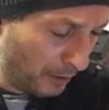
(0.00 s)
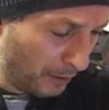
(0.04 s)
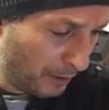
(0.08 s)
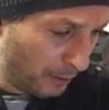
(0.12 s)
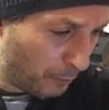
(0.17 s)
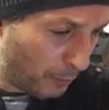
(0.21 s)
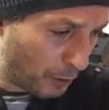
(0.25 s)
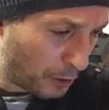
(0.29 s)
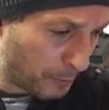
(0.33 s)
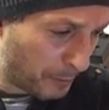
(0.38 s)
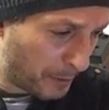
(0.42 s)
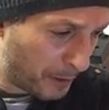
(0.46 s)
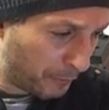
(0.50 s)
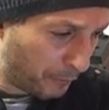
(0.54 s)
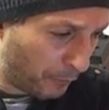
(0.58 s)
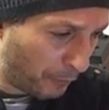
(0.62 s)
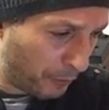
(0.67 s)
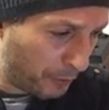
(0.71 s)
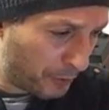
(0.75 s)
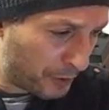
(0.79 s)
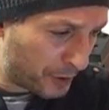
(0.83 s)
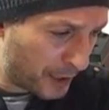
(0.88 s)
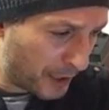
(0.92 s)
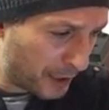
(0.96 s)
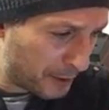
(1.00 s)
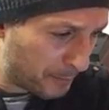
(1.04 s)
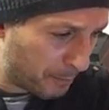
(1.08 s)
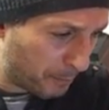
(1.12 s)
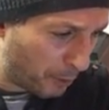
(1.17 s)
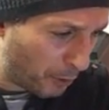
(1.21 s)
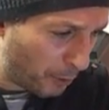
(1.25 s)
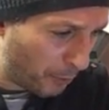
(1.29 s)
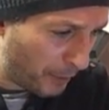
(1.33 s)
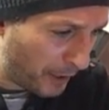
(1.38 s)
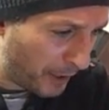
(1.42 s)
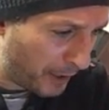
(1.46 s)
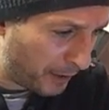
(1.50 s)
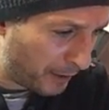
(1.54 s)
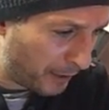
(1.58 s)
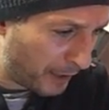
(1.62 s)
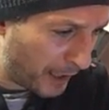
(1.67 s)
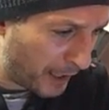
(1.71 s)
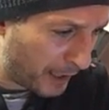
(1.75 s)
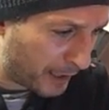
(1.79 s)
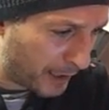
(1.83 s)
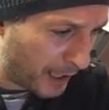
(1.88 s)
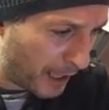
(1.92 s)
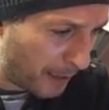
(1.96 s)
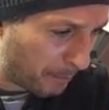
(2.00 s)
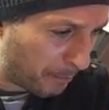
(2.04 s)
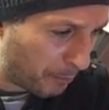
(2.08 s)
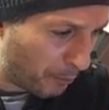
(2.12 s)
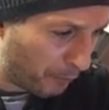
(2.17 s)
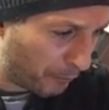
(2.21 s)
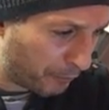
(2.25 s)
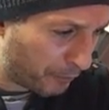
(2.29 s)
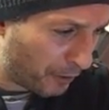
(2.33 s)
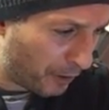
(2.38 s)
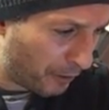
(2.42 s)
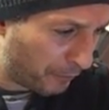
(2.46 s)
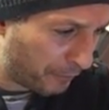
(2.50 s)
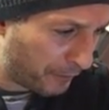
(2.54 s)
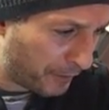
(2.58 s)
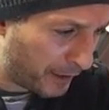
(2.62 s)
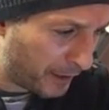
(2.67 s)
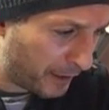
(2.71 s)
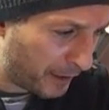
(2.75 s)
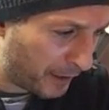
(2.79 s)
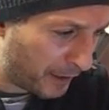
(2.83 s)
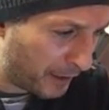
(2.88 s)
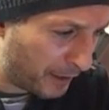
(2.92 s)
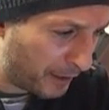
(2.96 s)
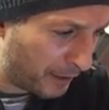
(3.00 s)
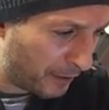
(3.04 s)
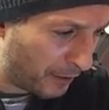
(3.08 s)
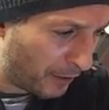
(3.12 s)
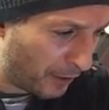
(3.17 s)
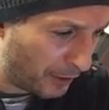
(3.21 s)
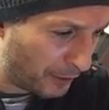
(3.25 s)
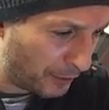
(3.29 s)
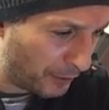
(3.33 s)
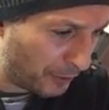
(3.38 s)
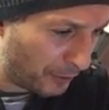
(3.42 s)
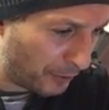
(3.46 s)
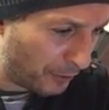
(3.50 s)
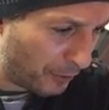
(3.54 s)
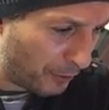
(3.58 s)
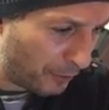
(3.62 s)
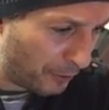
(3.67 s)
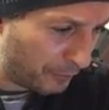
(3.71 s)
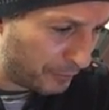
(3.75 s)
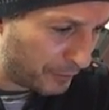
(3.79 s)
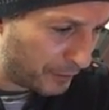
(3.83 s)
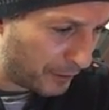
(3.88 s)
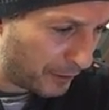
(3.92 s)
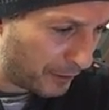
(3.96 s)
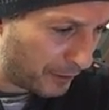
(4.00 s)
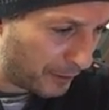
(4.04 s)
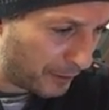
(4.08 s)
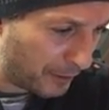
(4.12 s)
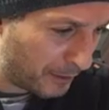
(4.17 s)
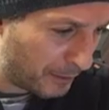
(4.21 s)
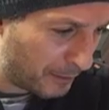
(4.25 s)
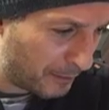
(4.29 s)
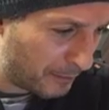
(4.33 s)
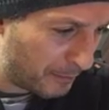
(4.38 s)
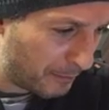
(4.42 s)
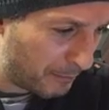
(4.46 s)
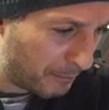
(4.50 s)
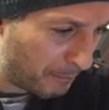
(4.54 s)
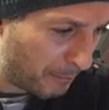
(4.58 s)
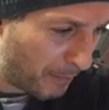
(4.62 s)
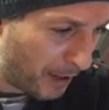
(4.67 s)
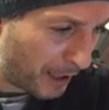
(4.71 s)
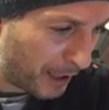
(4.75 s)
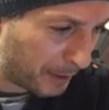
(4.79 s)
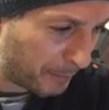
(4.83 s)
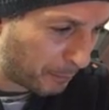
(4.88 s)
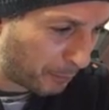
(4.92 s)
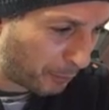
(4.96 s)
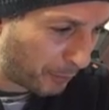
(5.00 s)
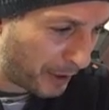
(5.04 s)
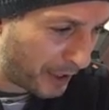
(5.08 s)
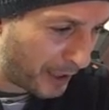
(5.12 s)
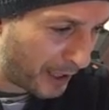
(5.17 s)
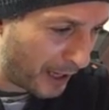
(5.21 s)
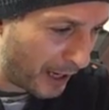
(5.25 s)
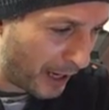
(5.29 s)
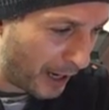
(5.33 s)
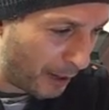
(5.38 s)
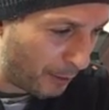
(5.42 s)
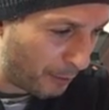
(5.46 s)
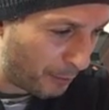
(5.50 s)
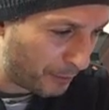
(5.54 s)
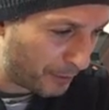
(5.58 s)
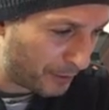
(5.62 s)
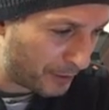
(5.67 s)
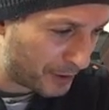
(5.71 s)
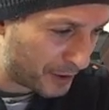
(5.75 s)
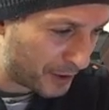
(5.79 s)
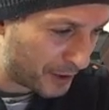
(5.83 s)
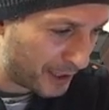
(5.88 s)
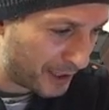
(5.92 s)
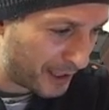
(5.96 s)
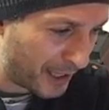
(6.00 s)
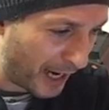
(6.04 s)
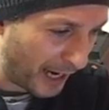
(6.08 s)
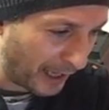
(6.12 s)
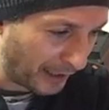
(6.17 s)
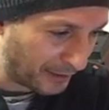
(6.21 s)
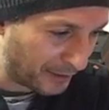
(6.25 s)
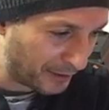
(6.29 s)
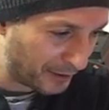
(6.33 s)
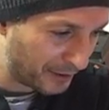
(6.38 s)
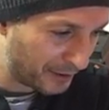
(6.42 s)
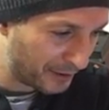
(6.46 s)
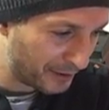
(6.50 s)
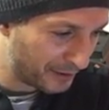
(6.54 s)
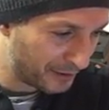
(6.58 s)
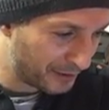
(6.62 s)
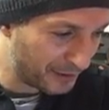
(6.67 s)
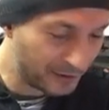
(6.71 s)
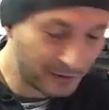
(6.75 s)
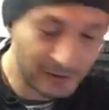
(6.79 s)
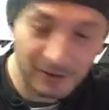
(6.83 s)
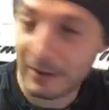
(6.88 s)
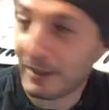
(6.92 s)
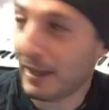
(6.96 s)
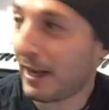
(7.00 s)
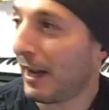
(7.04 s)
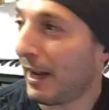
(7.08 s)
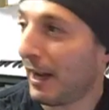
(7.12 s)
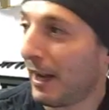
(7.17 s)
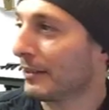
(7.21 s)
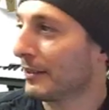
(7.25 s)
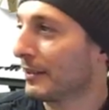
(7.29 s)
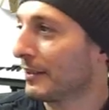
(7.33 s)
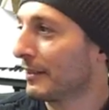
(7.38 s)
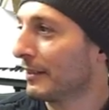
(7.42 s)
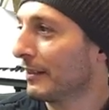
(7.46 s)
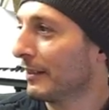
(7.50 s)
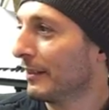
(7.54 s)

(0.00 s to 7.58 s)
Watchman for You says, brewing a cup of coffee in honor of the Mike Pre. I want to see that. Yes.